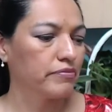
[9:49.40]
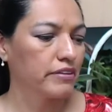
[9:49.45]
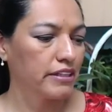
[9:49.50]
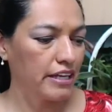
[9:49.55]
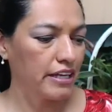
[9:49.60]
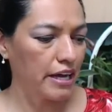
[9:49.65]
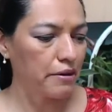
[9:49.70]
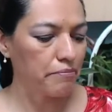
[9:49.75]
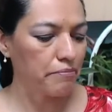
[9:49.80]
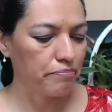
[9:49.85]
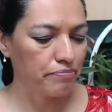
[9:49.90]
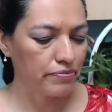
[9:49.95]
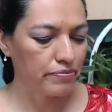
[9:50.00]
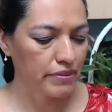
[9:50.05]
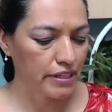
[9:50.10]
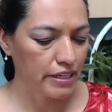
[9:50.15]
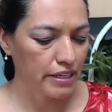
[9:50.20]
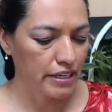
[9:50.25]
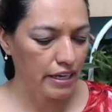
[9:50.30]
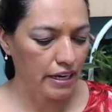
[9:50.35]
Yeah,
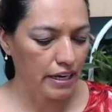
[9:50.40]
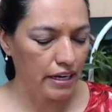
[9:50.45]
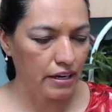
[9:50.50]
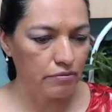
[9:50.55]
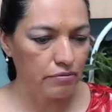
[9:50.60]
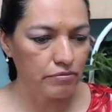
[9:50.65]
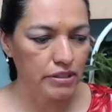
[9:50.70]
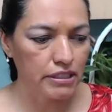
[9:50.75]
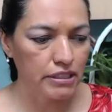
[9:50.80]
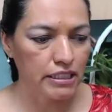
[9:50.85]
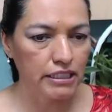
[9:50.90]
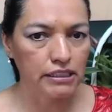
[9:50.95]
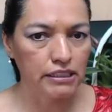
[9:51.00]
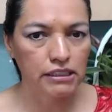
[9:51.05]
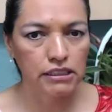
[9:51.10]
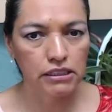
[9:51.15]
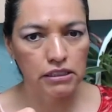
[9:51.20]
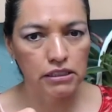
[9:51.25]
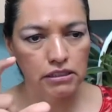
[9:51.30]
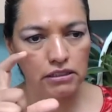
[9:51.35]

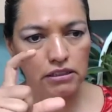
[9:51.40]
these